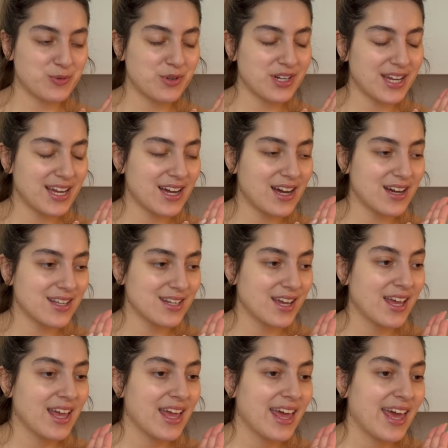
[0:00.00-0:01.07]
one I got.
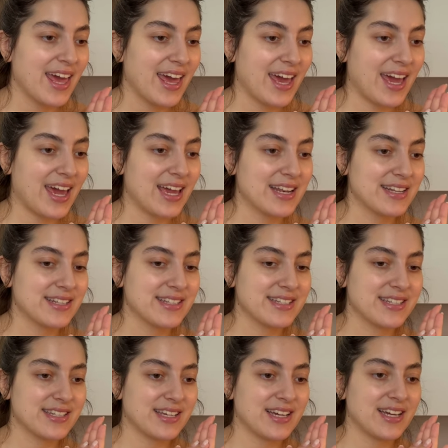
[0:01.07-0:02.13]
And
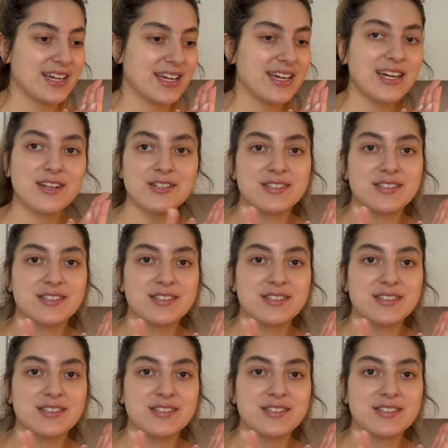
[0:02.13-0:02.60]
it